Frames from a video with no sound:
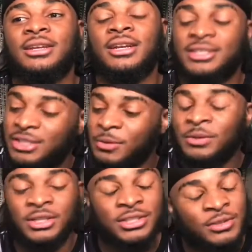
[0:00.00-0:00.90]
I said
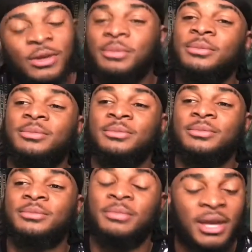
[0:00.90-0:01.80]
when I start
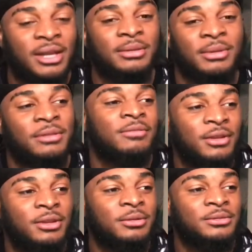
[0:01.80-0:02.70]
back making
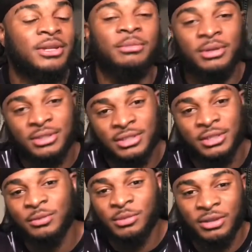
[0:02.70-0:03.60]
videos, I'm gonna
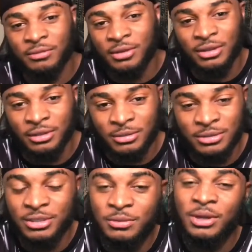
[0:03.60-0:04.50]
continue making
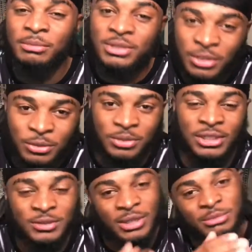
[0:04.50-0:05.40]
videos. That's what I'm gonna do.
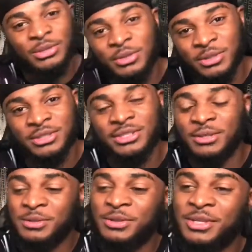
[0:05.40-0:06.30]
That's what I'm doing.
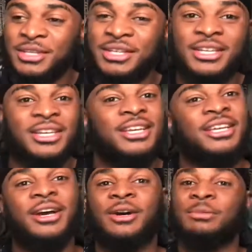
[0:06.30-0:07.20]
So,
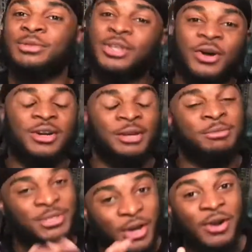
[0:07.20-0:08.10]
y'all, I'm sorry.
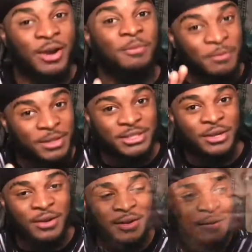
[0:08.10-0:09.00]
I'm really sorry.